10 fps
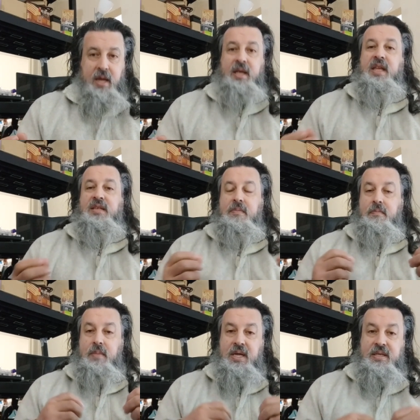It gets
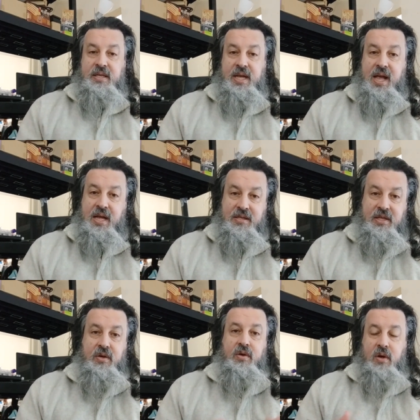meets the
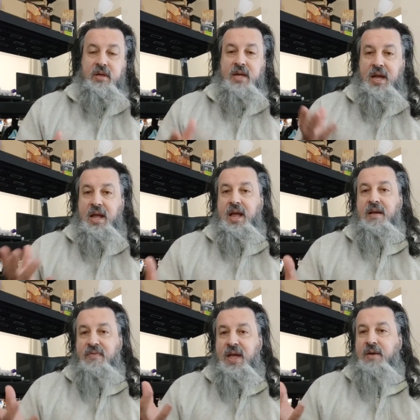acid, you're going to
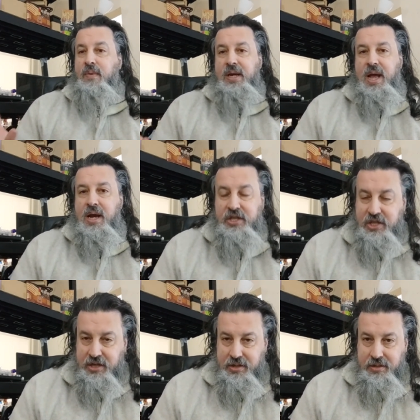have that reaction.